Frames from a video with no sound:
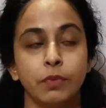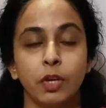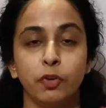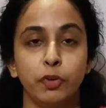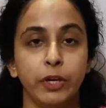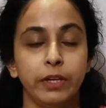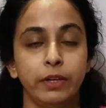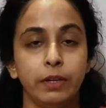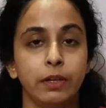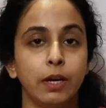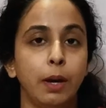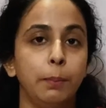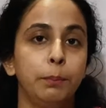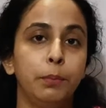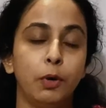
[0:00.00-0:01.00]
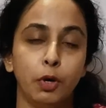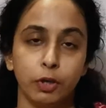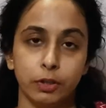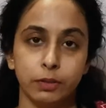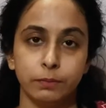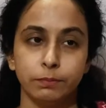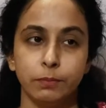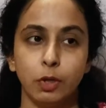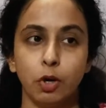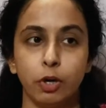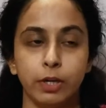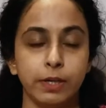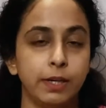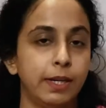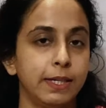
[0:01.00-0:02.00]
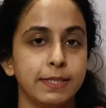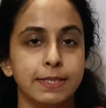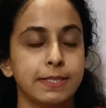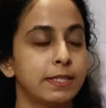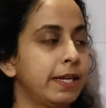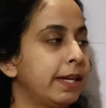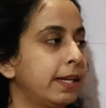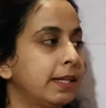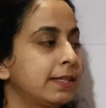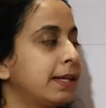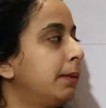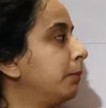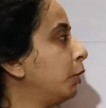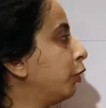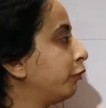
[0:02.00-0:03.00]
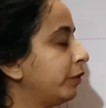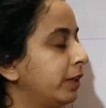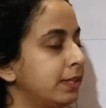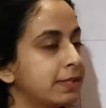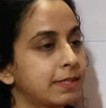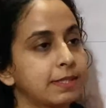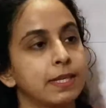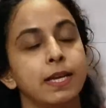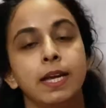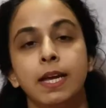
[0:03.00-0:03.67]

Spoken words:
reading a book, or let's take an example of is.